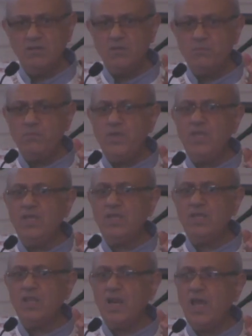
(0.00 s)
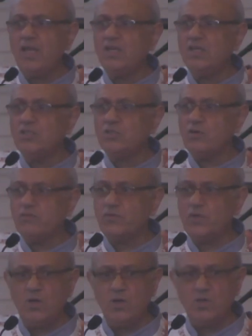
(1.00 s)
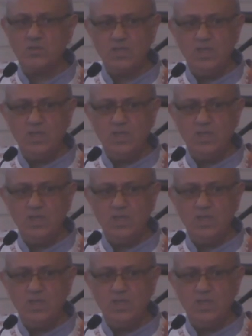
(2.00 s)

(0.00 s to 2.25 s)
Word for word: being in the likeness of God.